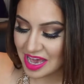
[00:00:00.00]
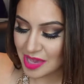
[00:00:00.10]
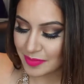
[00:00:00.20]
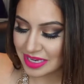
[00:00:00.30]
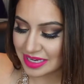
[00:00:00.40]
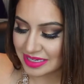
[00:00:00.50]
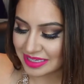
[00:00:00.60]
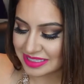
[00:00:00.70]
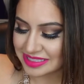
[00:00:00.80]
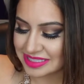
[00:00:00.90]
I mean,
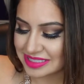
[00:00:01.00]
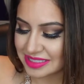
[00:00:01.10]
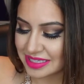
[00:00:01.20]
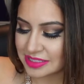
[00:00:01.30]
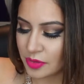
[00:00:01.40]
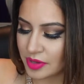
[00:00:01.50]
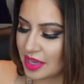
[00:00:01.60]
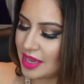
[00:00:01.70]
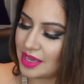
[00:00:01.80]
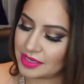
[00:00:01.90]
it's
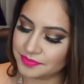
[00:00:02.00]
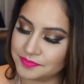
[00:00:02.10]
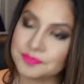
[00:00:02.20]
okay.